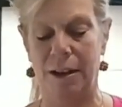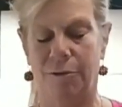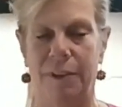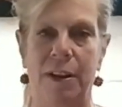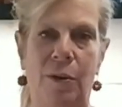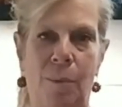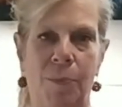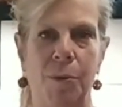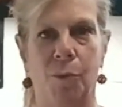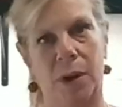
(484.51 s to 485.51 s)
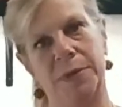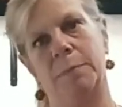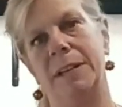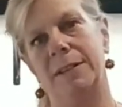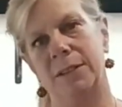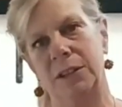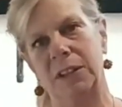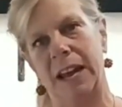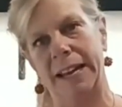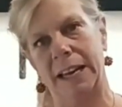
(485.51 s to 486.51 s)
film what the beets looked
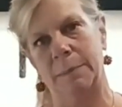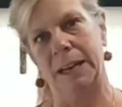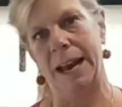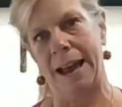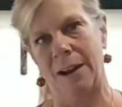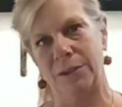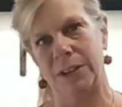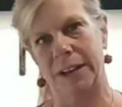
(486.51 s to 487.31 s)
like coming out